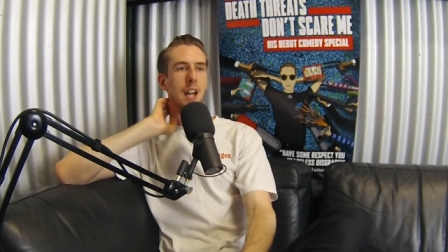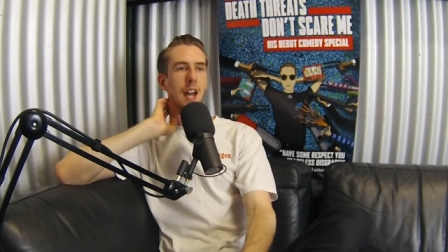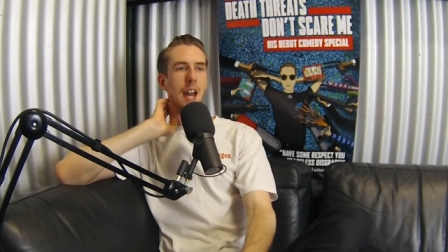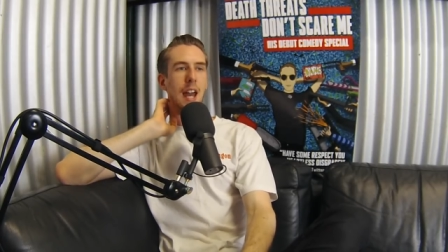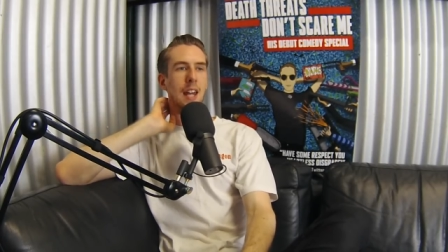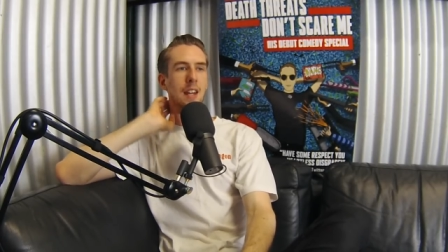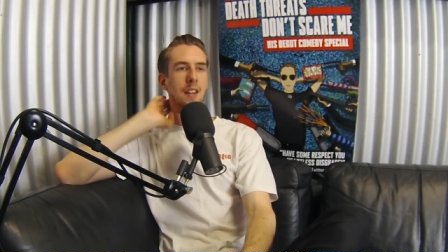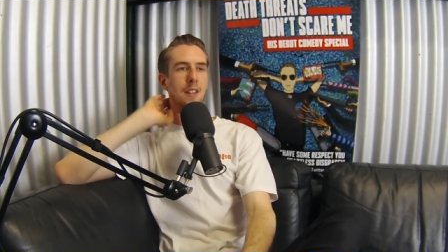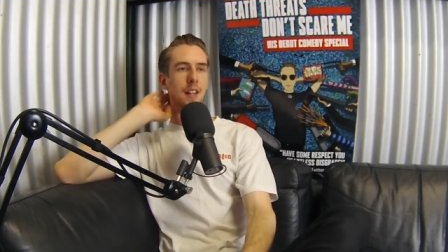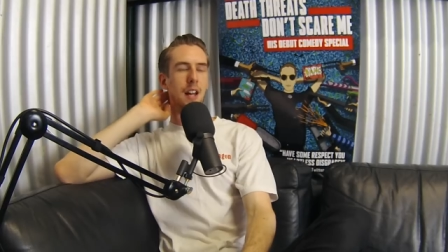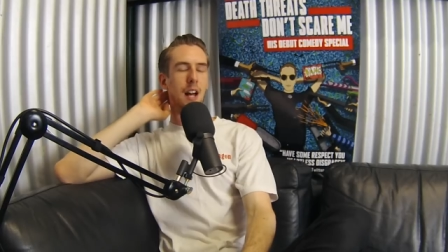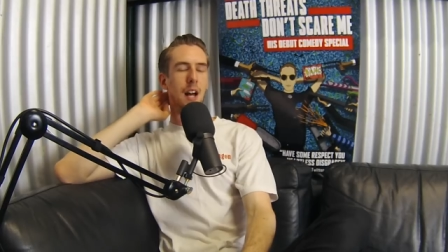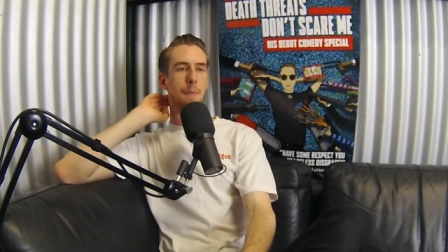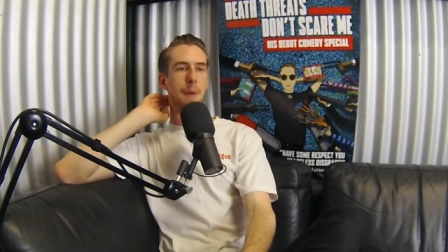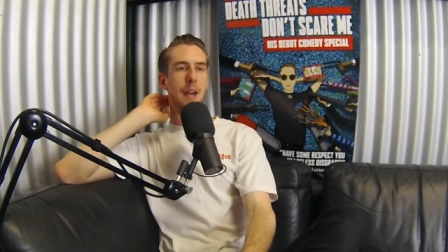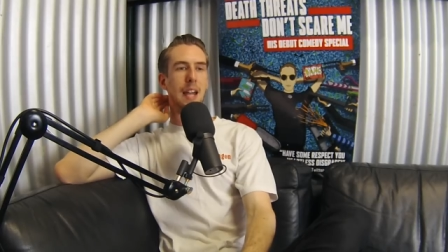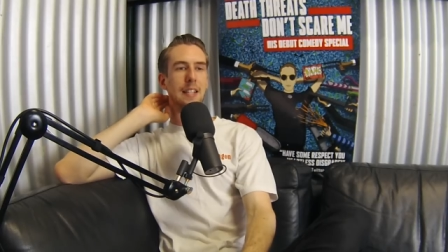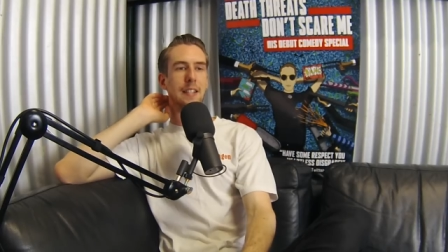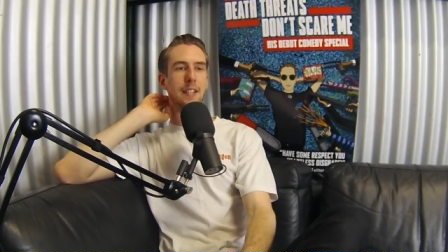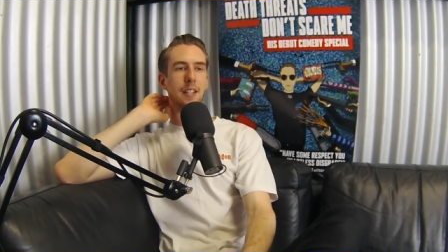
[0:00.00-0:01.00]
and uh,
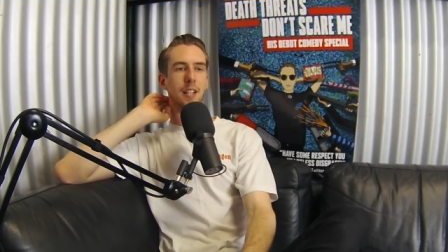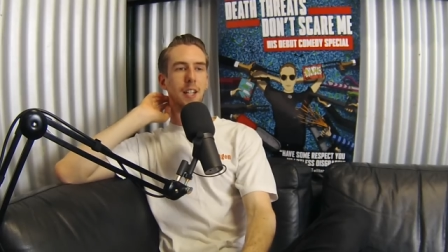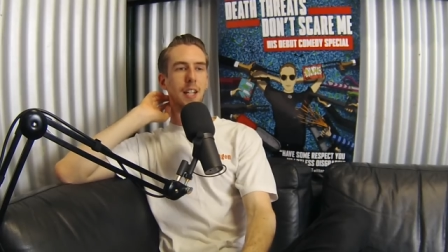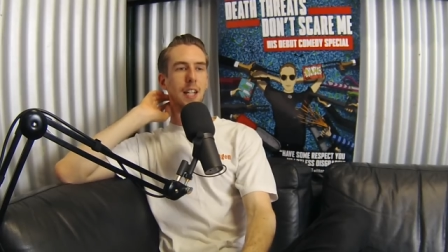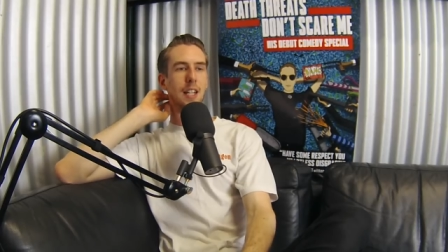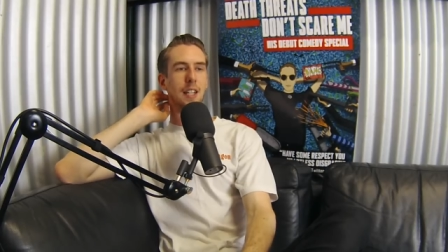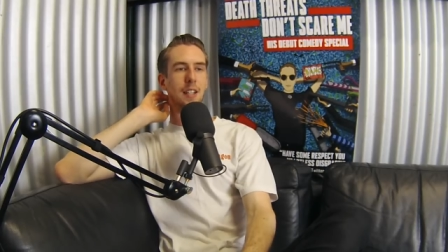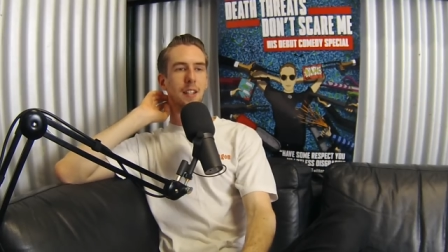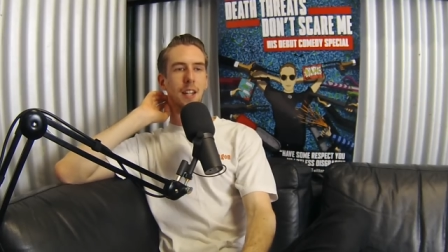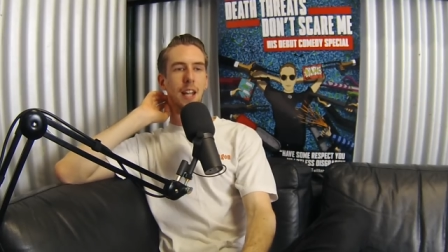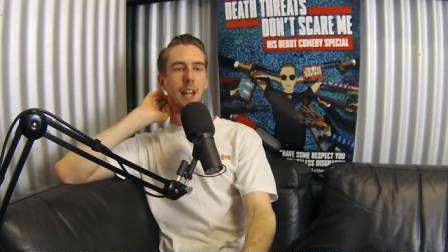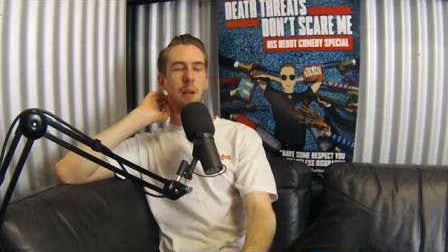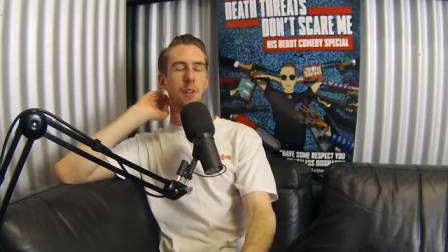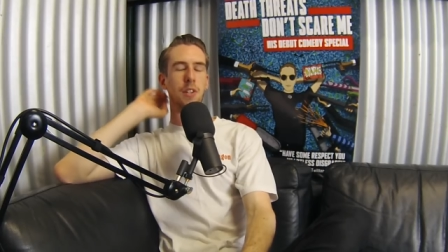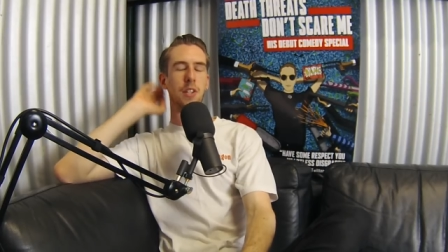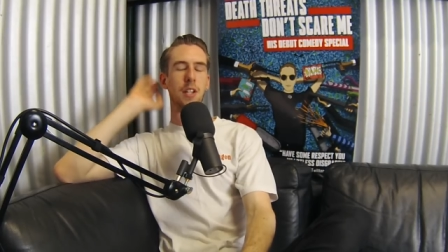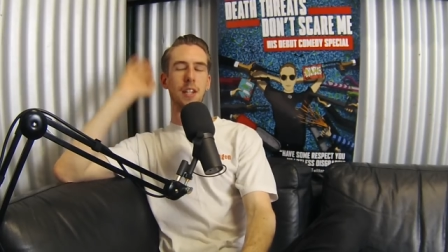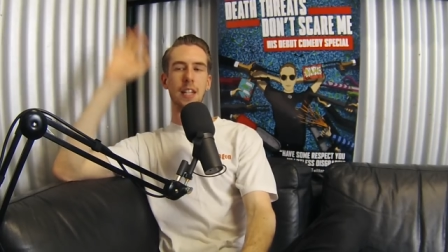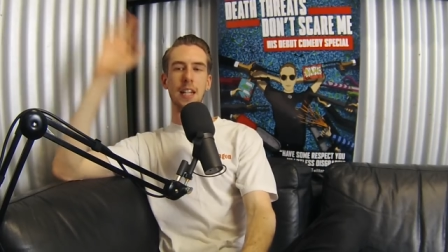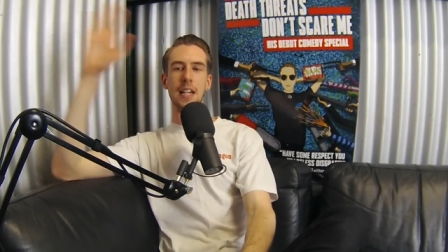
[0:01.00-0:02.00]
basically it
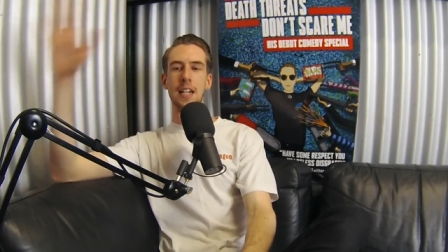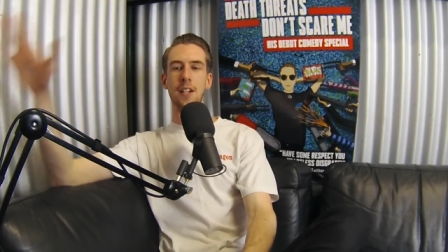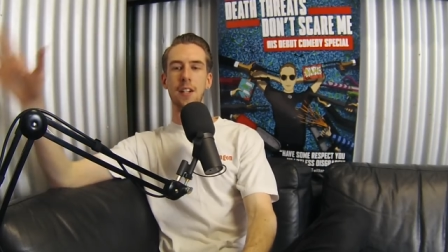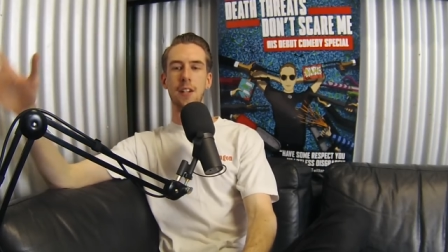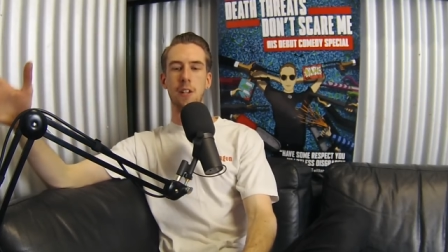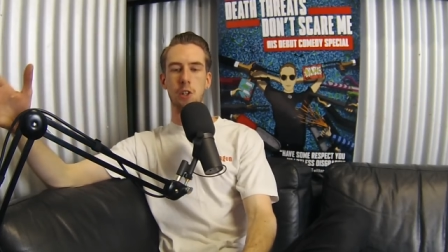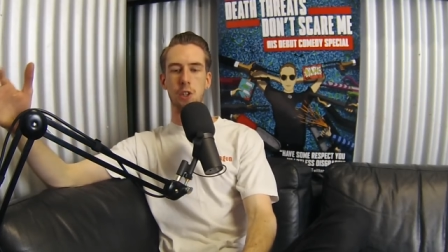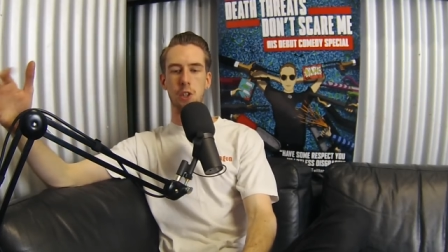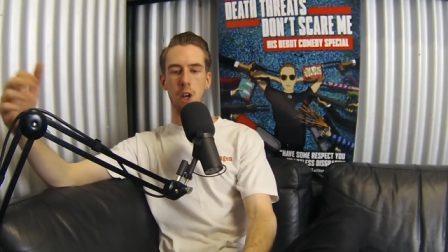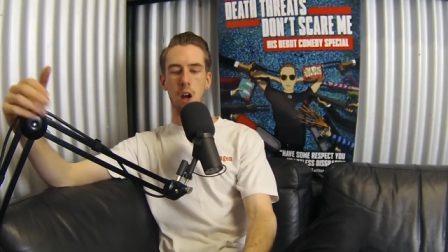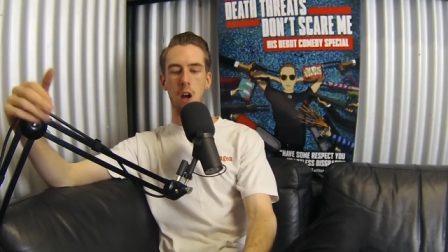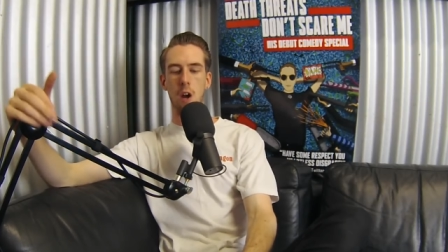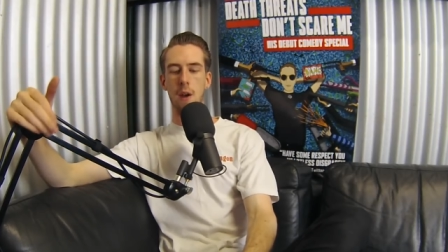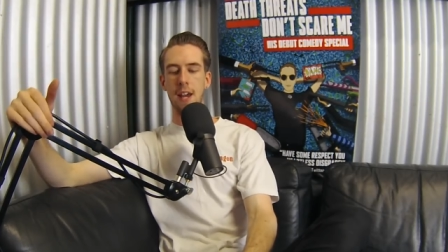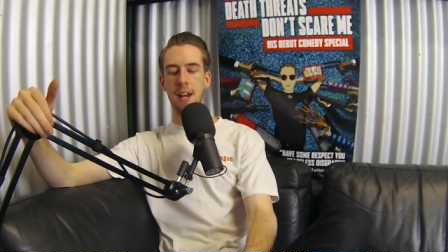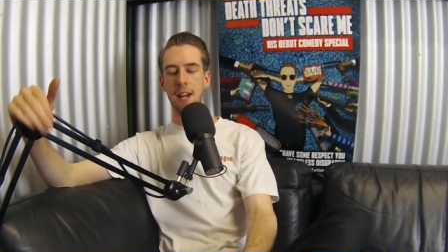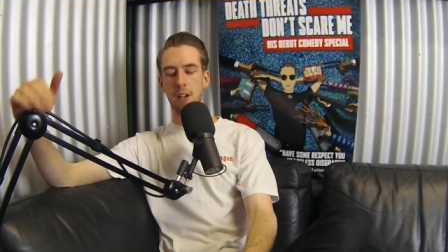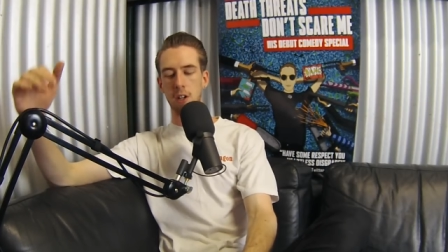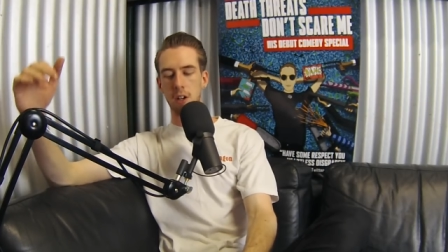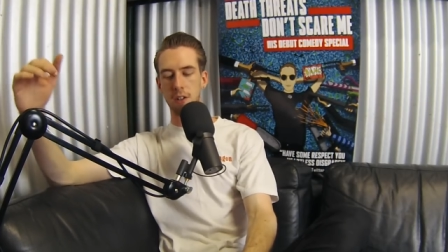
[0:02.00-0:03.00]
was at the end of the show,
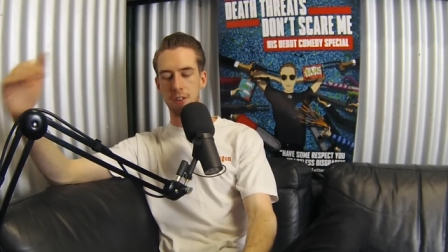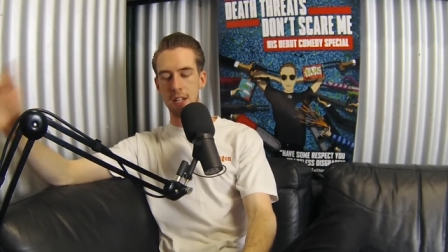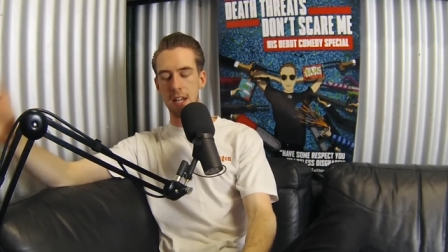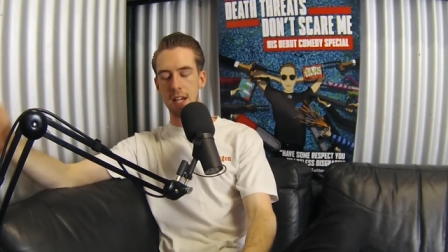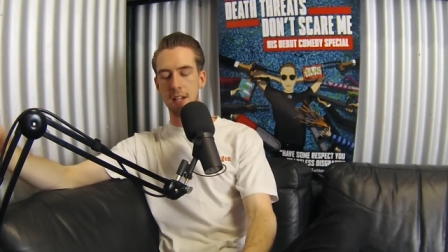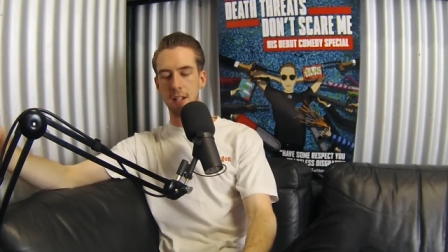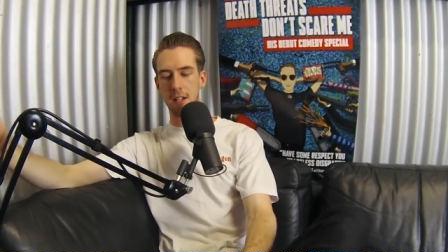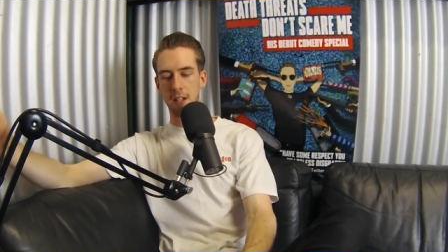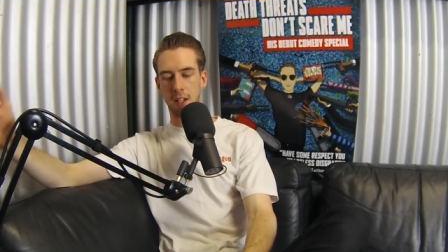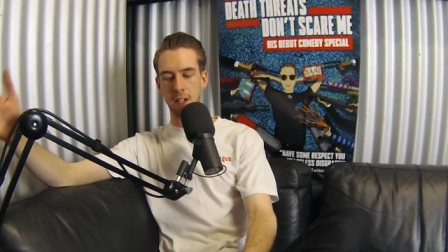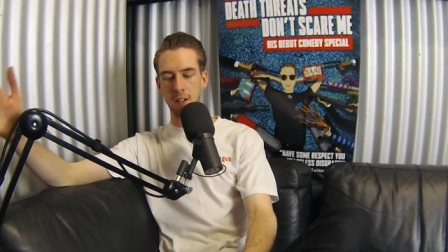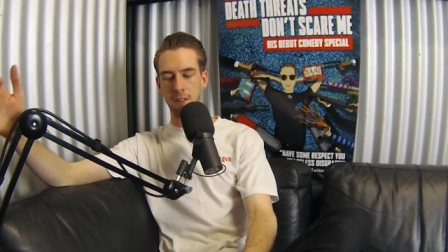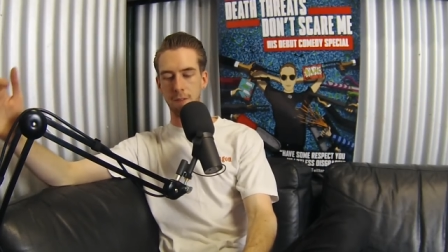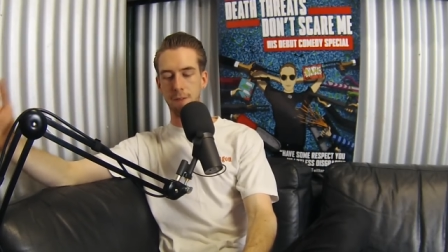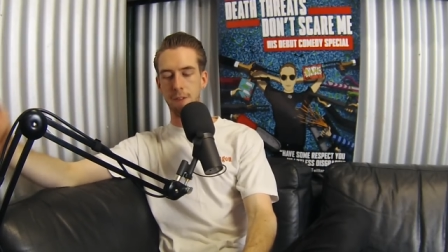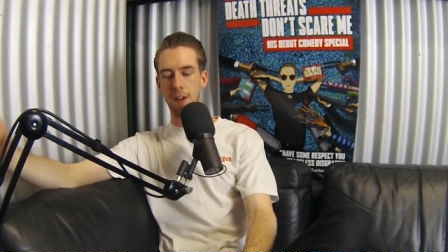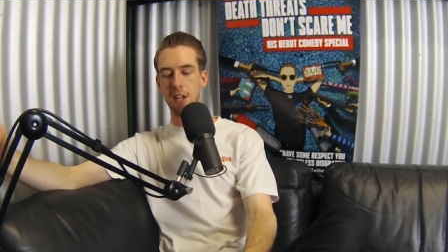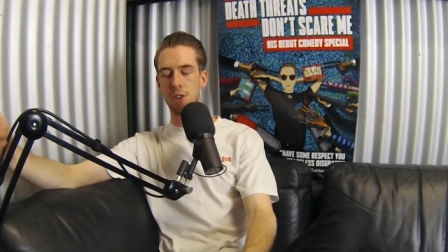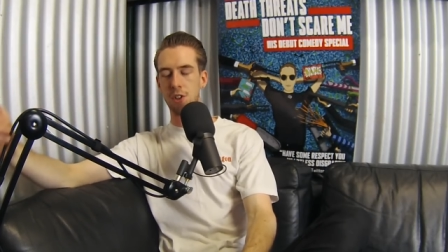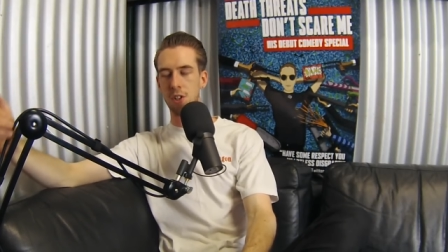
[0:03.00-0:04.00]
and it got down to the
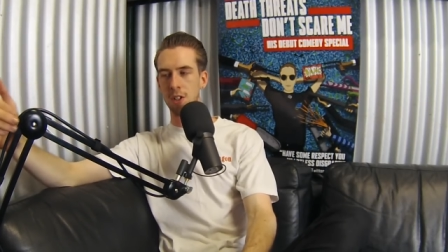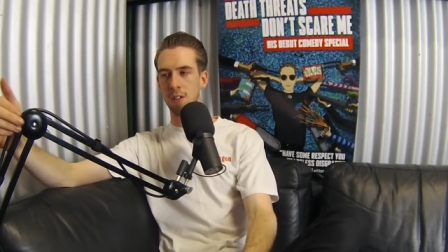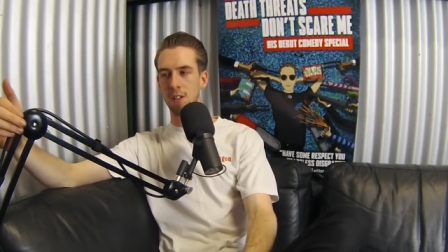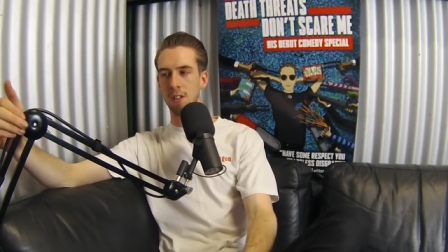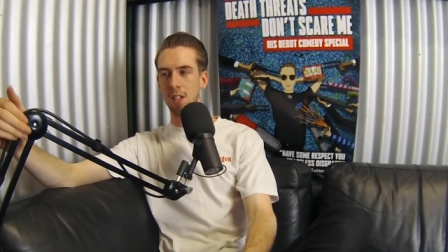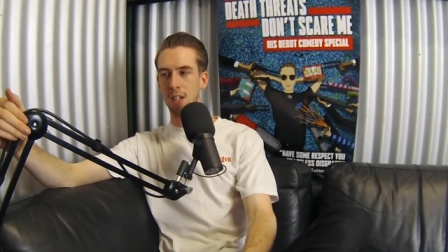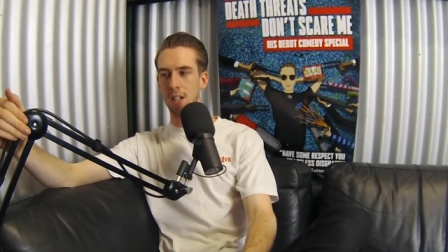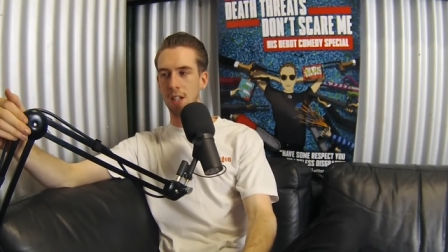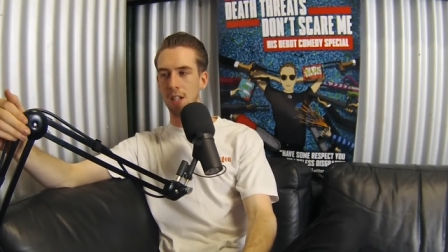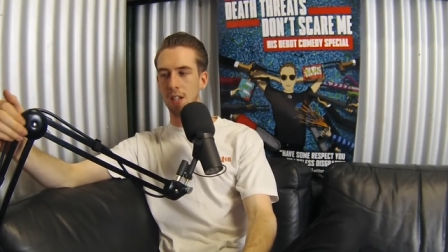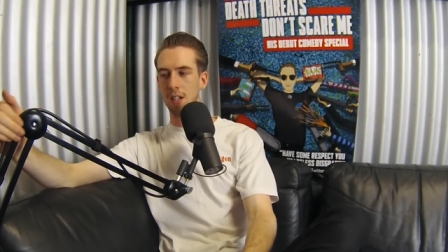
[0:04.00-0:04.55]
confession